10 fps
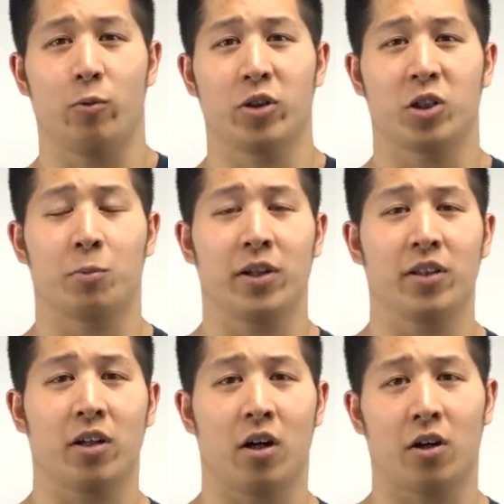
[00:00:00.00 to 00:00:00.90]
When you're springing
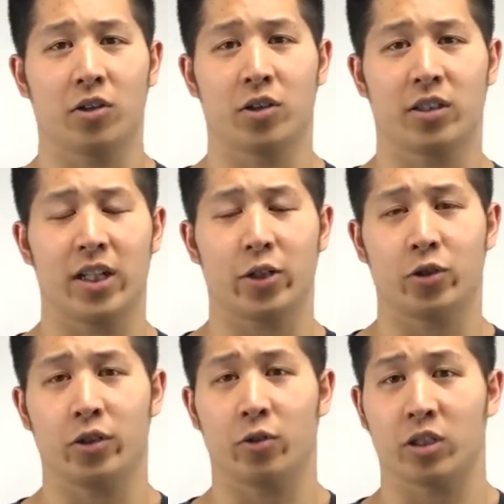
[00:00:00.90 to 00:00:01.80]
the cards,
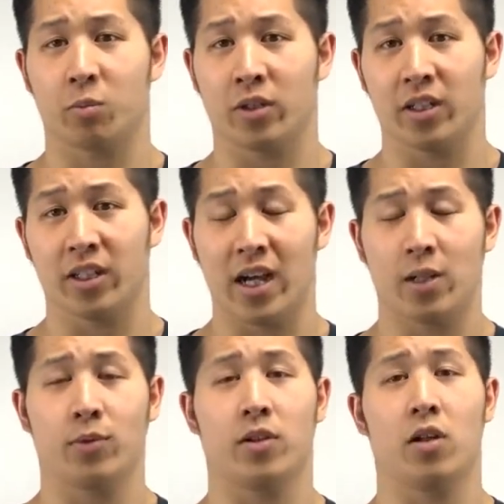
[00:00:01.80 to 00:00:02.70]
essentially you are springing
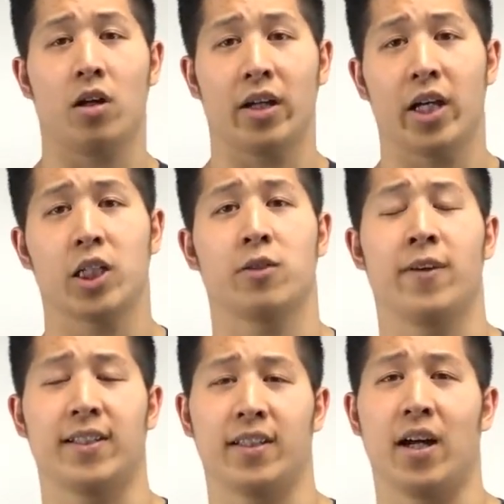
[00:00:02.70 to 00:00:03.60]
again with the long edge
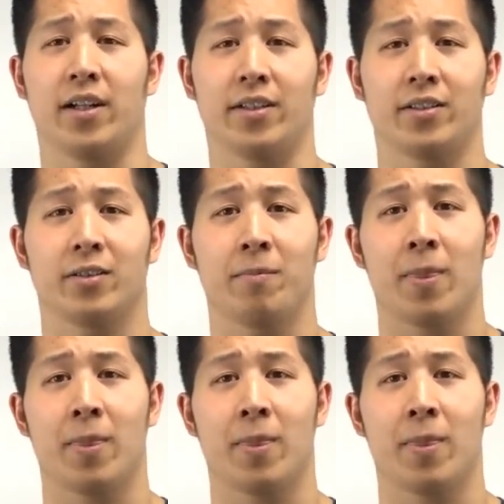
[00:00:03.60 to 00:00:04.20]
facing the audience.